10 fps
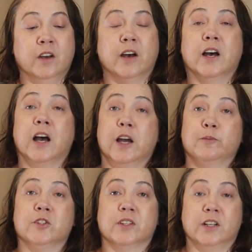I'm
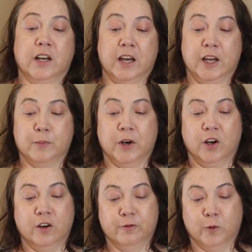just going to
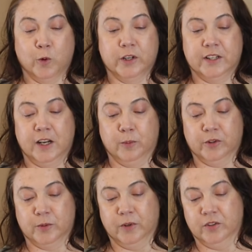eyeball 4
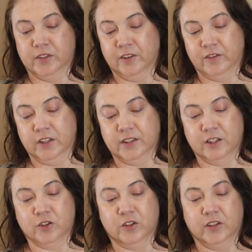tablespoons of this
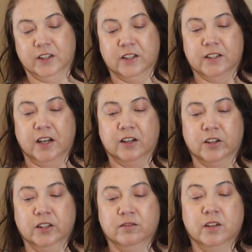into the
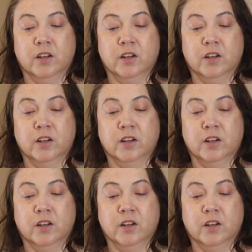container.